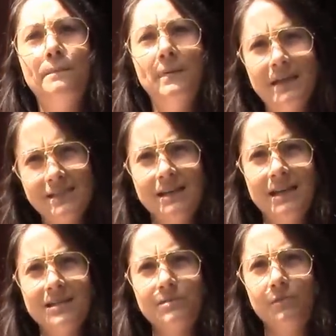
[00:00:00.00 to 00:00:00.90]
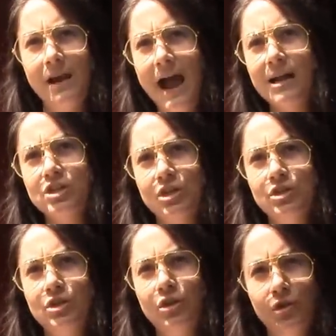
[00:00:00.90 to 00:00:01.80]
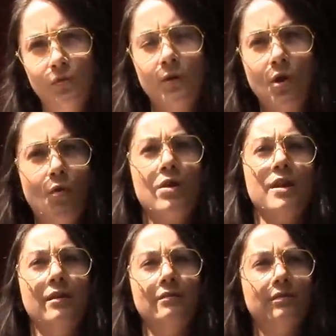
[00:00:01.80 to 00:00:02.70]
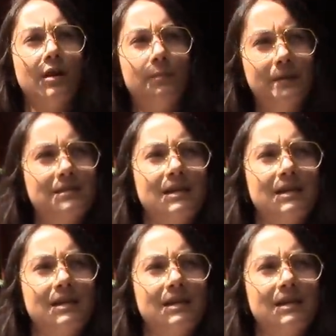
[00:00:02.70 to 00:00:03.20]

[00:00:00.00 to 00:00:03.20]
Business reaction to so that's what we're asking about. Business.